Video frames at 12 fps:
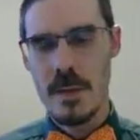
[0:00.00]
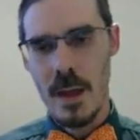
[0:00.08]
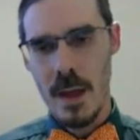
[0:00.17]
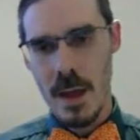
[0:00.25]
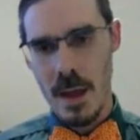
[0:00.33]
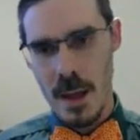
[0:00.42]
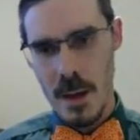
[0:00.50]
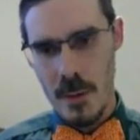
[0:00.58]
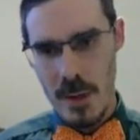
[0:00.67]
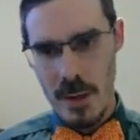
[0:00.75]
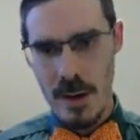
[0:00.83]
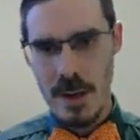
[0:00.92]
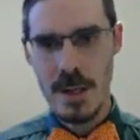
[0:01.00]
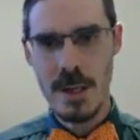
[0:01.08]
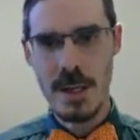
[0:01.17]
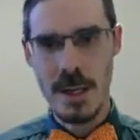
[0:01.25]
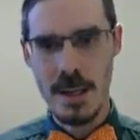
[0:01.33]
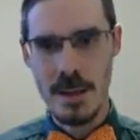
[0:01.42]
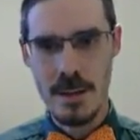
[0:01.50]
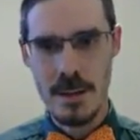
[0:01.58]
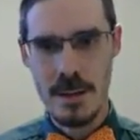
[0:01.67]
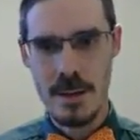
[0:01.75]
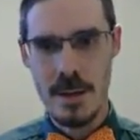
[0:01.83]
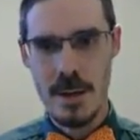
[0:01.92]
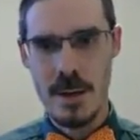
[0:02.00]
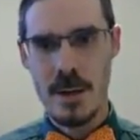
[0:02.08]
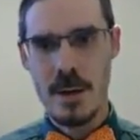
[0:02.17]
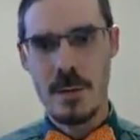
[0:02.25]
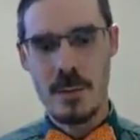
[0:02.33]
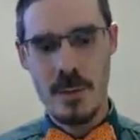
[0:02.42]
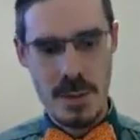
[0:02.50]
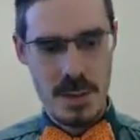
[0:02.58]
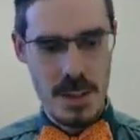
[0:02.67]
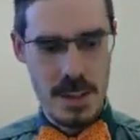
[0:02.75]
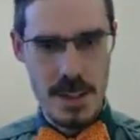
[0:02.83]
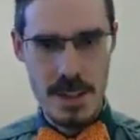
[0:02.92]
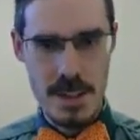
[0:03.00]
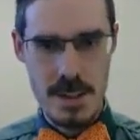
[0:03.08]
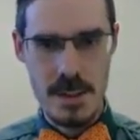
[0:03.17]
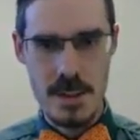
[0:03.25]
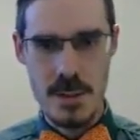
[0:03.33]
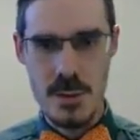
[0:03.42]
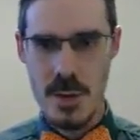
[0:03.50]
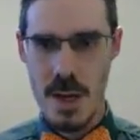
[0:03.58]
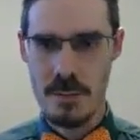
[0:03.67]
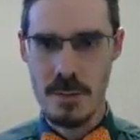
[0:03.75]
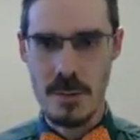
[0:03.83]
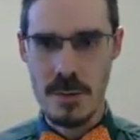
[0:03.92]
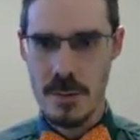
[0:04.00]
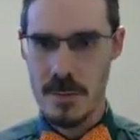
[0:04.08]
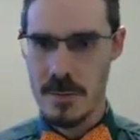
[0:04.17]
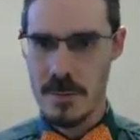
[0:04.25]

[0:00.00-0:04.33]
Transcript: The area underneath was the distance travelled.